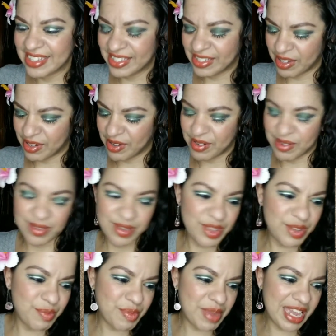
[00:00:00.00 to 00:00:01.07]
So,
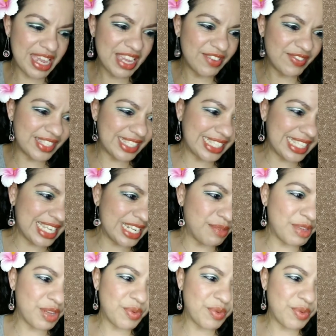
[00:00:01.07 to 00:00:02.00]
you may have seen me